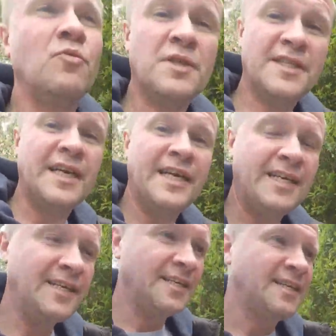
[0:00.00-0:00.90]

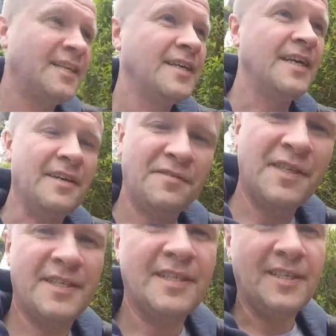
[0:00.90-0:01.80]
see if
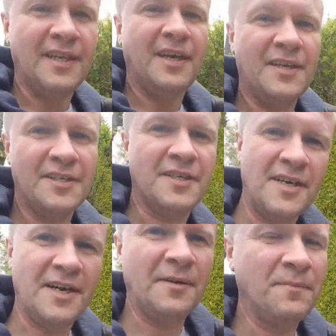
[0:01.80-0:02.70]
this is the last
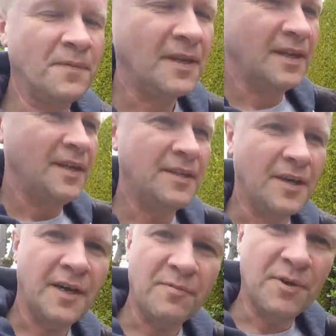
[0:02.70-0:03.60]
time that
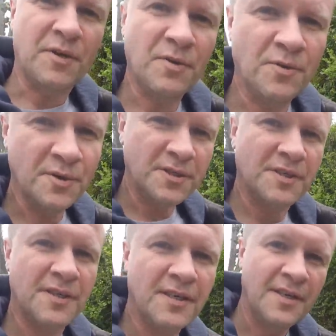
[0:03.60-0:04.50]
I record
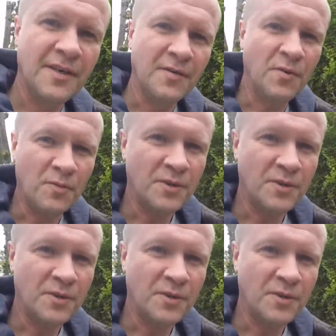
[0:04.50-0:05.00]
what we're